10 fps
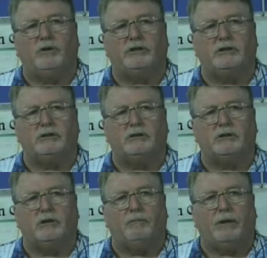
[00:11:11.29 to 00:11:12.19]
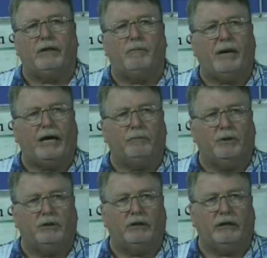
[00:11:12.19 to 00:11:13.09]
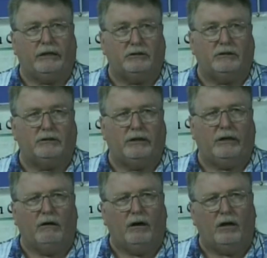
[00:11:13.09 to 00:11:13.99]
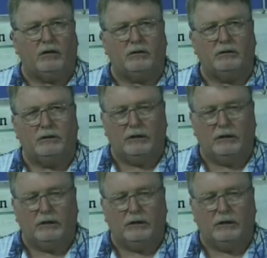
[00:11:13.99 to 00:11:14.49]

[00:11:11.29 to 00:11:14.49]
which is by the bank building next to City Hall.